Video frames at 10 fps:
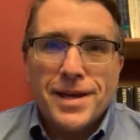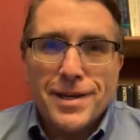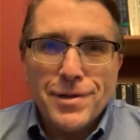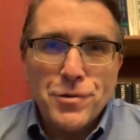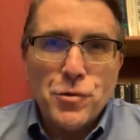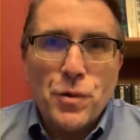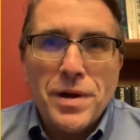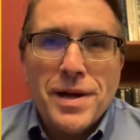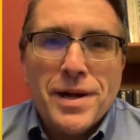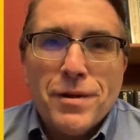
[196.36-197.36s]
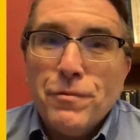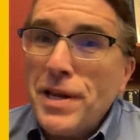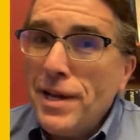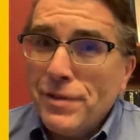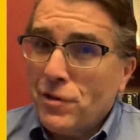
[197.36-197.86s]
Hello.
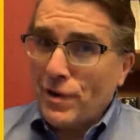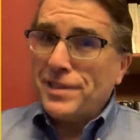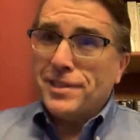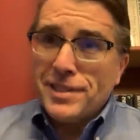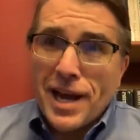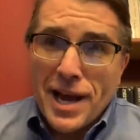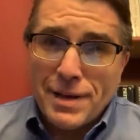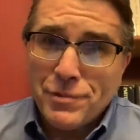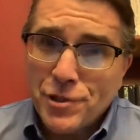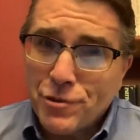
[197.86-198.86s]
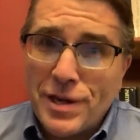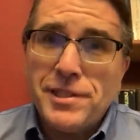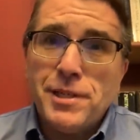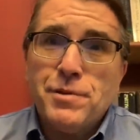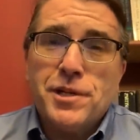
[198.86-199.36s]
We live in crazy times.
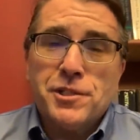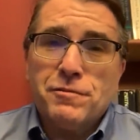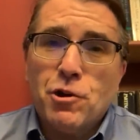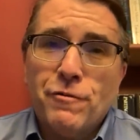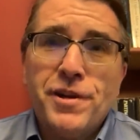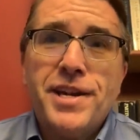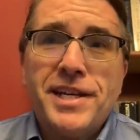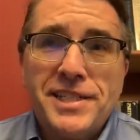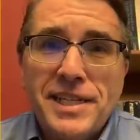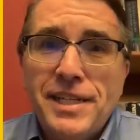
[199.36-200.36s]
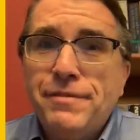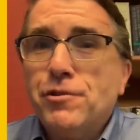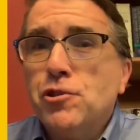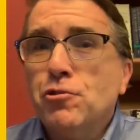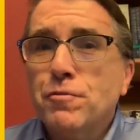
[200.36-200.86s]
Crazy because of COVID-19
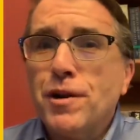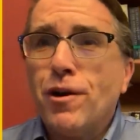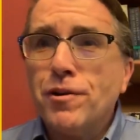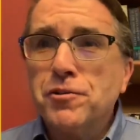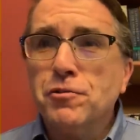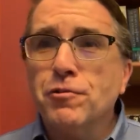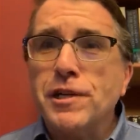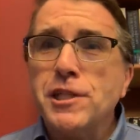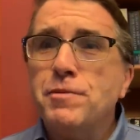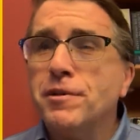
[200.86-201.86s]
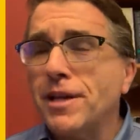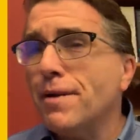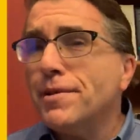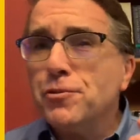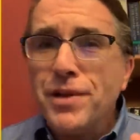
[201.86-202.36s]
for sure, but also crazy because how
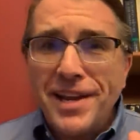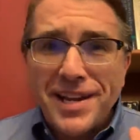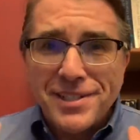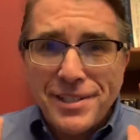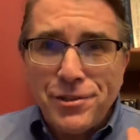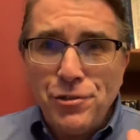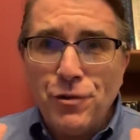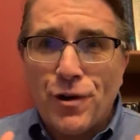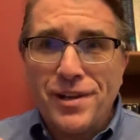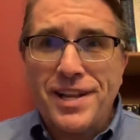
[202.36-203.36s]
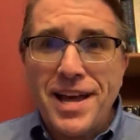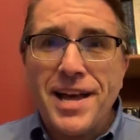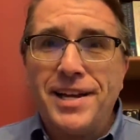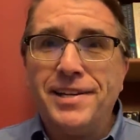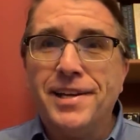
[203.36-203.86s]
much we can actually do
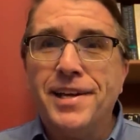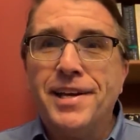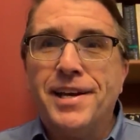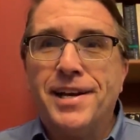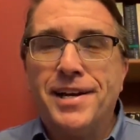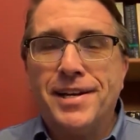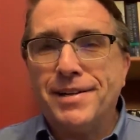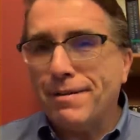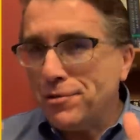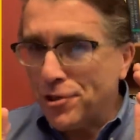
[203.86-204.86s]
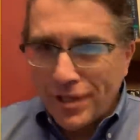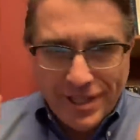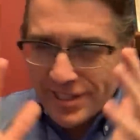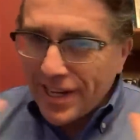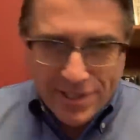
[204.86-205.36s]
online.
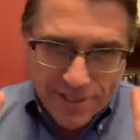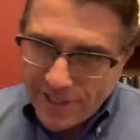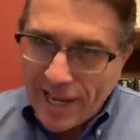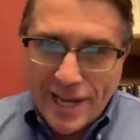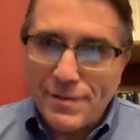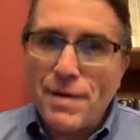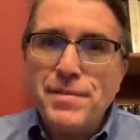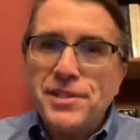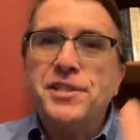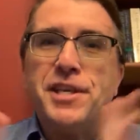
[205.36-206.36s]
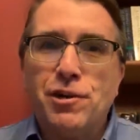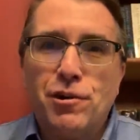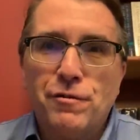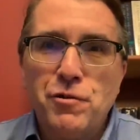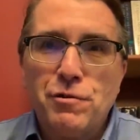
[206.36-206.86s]
It's not the same. I miss seeing
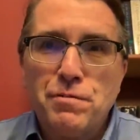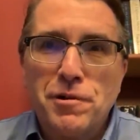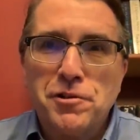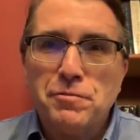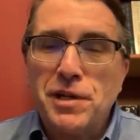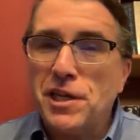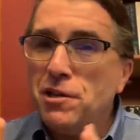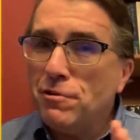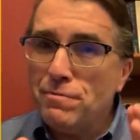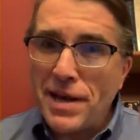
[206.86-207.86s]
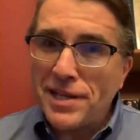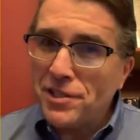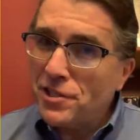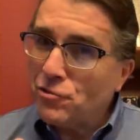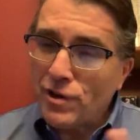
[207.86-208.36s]
all of you in person, but can you
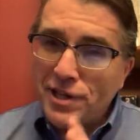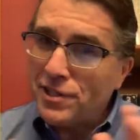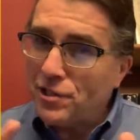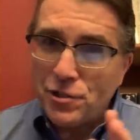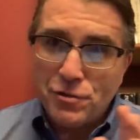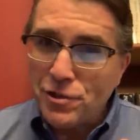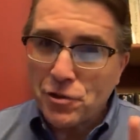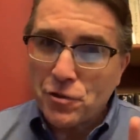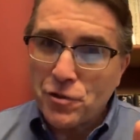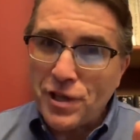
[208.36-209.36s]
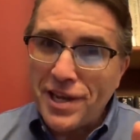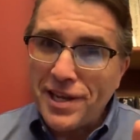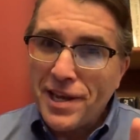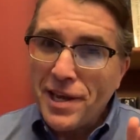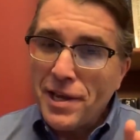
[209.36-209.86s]
imagine trying to do this whole thing